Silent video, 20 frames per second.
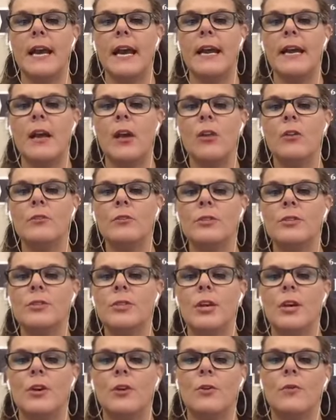I
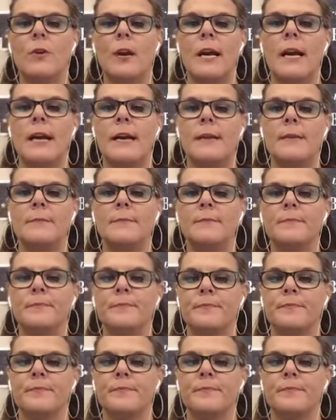also, um,